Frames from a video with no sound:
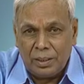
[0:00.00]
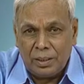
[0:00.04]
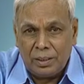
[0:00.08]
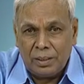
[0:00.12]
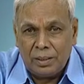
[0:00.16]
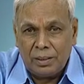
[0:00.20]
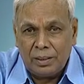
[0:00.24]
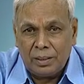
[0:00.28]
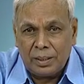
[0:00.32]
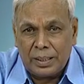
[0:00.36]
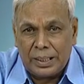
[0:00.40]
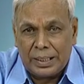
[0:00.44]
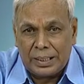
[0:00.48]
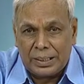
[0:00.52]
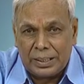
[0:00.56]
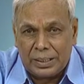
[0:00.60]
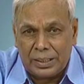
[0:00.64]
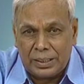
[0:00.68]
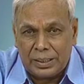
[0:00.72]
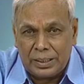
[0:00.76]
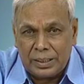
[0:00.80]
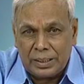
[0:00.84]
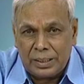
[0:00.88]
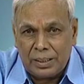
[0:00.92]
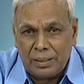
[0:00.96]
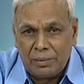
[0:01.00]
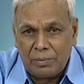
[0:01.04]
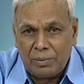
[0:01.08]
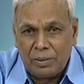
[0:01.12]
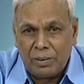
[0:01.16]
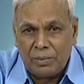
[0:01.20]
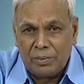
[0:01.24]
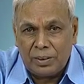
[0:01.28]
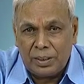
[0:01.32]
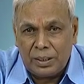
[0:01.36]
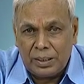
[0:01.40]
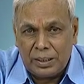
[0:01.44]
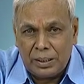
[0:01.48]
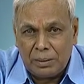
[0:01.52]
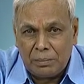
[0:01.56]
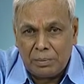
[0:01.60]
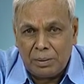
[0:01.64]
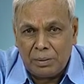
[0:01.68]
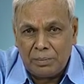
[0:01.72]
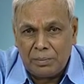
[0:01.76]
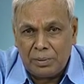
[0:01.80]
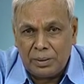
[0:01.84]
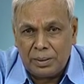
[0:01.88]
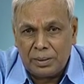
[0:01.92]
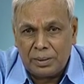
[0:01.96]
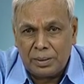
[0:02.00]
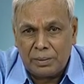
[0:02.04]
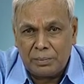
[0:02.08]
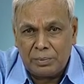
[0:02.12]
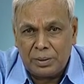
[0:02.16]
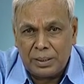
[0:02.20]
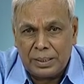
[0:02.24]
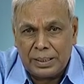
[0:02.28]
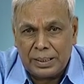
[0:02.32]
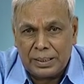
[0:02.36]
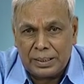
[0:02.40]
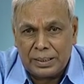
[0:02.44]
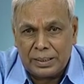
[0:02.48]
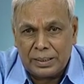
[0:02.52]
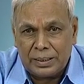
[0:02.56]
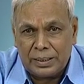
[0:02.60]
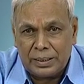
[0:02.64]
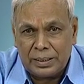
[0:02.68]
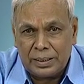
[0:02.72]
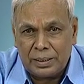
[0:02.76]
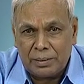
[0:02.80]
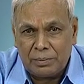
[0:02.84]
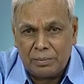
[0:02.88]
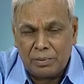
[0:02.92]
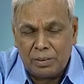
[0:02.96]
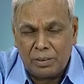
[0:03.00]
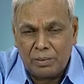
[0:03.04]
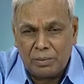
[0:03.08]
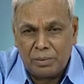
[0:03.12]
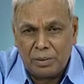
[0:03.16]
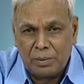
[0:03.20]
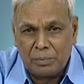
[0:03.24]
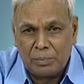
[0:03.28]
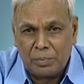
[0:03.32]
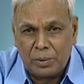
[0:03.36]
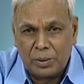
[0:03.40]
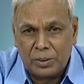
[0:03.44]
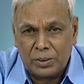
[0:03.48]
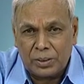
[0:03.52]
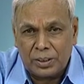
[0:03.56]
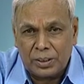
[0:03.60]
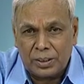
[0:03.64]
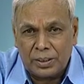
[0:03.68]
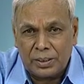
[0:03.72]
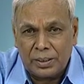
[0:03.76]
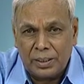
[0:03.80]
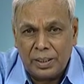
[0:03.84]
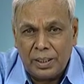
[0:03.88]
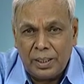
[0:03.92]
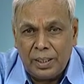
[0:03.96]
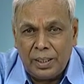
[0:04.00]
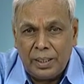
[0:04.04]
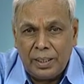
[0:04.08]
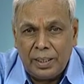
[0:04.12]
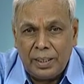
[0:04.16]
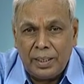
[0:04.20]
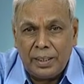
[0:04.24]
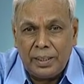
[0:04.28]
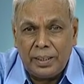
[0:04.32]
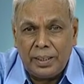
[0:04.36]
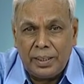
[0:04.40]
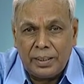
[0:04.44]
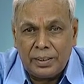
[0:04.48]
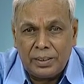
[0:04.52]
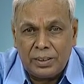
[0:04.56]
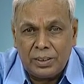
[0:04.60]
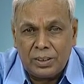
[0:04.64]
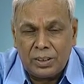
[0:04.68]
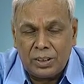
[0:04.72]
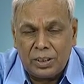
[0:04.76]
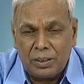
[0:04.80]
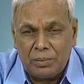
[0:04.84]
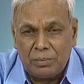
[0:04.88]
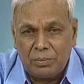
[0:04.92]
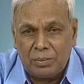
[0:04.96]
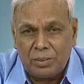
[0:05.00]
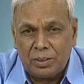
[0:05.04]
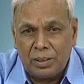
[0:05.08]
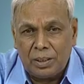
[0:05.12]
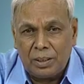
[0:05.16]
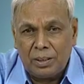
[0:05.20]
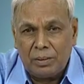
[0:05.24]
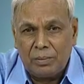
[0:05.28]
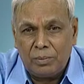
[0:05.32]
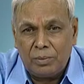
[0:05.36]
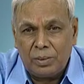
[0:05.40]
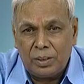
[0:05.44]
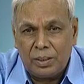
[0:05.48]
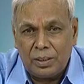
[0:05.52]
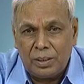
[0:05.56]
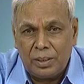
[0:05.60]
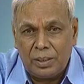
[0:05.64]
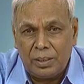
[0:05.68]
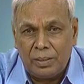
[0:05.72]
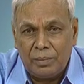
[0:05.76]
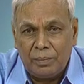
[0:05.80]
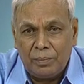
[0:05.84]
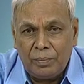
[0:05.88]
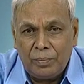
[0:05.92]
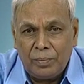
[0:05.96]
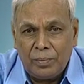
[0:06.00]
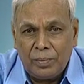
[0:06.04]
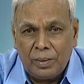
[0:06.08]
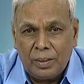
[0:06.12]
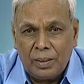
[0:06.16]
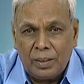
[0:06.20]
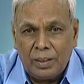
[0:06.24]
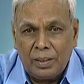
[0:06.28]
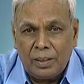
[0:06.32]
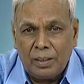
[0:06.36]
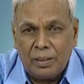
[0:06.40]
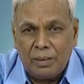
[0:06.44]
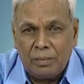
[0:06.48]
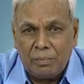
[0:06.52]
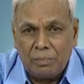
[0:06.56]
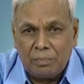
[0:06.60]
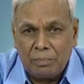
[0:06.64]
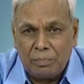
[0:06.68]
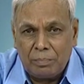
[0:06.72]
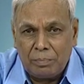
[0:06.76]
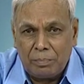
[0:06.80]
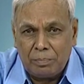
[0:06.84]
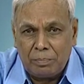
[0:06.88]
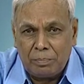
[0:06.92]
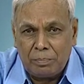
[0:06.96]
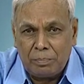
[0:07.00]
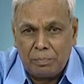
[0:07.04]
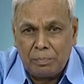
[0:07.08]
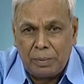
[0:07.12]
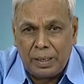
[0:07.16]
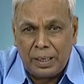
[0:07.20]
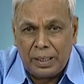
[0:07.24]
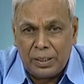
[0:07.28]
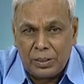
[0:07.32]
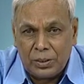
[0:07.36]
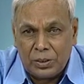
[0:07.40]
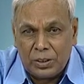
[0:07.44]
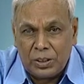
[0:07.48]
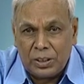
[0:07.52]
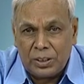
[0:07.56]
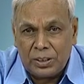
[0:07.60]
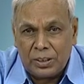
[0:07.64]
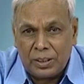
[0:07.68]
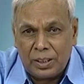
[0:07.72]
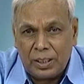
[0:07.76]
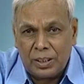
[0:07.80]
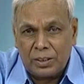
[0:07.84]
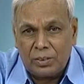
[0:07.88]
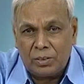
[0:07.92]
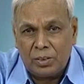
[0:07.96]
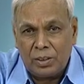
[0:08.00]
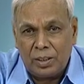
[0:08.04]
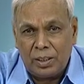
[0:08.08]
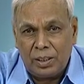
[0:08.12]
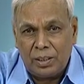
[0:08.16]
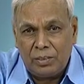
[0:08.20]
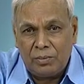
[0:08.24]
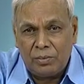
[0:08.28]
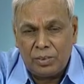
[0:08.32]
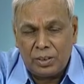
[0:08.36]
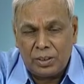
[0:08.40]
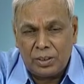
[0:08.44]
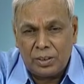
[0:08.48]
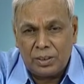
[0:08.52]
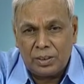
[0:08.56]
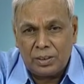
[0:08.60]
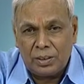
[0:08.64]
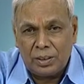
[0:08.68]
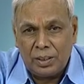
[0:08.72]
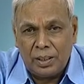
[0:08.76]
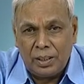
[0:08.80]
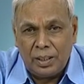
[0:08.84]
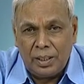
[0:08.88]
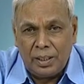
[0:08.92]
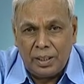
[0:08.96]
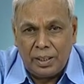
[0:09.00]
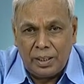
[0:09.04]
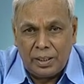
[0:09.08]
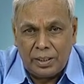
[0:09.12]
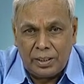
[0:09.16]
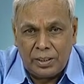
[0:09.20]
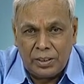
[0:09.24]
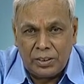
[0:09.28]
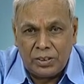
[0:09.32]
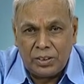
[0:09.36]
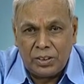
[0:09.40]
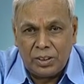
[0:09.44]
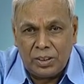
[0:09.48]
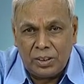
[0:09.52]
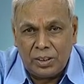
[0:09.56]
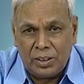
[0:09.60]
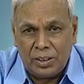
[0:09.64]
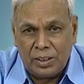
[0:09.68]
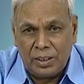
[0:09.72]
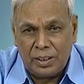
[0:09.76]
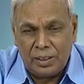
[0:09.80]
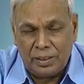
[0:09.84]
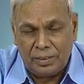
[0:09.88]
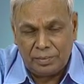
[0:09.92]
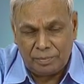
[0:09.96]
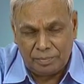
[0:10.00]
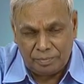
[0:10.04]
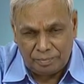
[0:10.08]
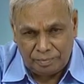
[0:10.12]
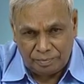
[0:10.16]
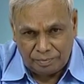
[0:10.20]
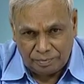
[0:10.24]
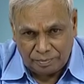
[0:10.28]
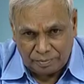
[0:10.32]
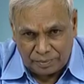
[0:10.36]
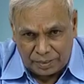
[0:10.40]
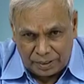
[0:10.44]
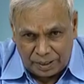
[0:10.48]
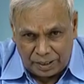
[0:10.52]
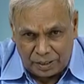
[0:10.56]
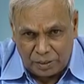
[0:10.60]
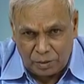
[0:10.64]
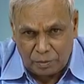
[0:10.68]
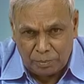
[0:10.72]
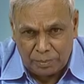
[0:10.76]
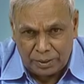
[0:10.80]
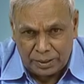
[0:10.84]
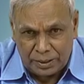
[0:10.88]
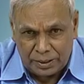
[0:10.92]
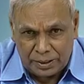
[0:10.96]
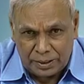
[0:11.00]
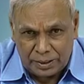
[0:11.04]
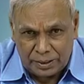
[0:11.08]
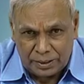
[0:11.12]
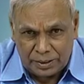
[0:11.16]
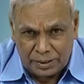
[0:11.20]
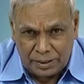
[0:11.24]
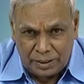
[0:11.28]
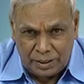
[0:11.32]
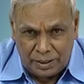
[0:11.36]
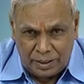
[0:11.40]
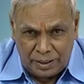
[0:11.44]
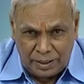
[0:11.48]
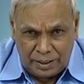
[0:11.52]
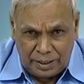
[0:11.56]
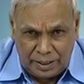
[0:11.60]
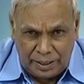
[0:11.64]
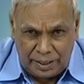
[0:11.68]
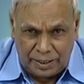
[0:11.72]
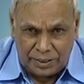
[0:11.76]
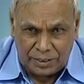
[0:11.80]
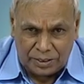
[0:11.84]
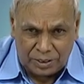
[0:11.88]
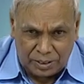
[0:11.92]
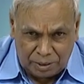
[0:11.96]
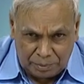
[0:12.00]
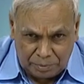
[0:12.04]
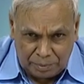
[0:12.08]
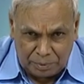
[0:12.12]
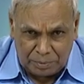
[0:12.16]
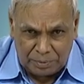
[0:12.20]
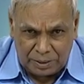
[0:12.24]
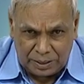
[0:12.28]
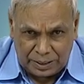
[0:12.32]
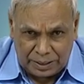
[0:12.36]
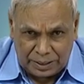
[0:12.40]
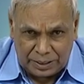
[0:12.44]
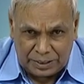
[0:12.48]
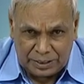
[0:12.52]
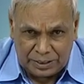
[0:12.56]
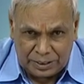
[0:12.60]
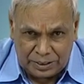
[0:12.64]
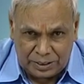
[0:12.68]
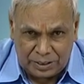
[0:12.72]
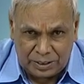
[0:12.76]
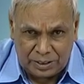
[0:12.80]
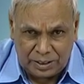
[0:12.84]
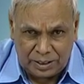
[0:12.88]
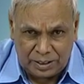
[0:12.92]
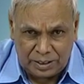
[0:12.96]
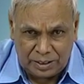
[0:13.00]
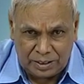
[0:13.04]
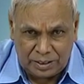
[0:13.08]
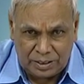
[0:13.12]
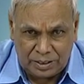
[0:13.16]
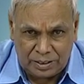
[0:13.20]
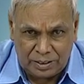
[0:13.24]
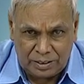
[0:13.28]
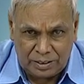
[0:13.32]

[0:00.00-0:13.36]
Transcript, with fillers: uh, catalytic reform with the development of the catalytic reforming process and at the same time with the um, pyrolysis gasoline which is rich in the aromatics and some of the condensate